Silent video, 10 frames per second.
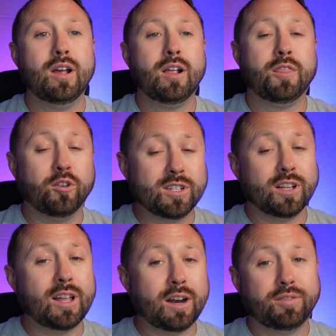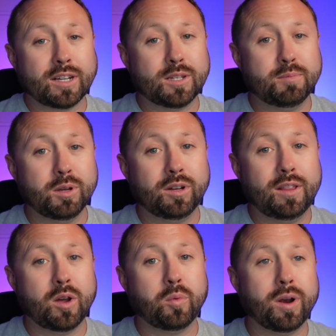There is a lot of flexibility
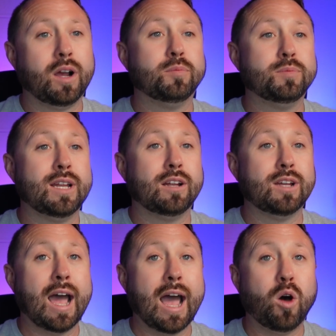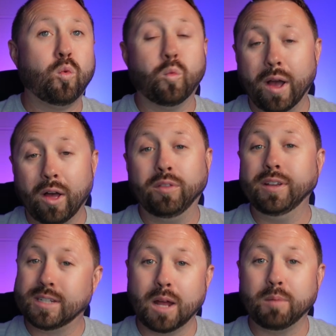there when it comes down to how well
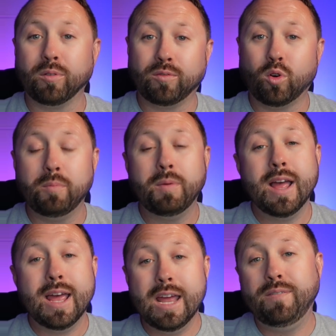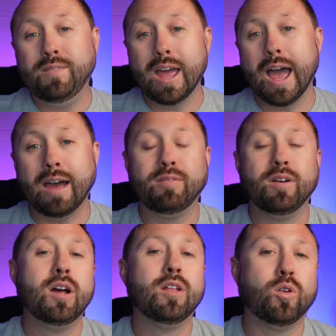these can perform if you have
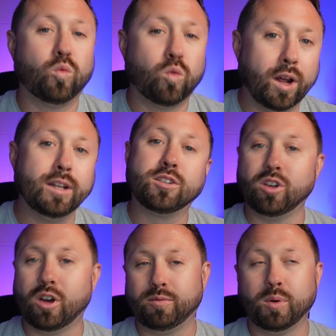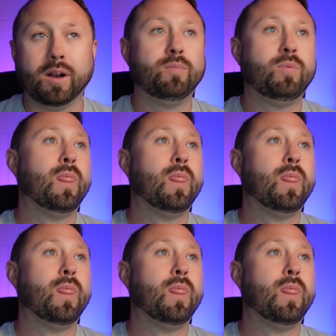the right software.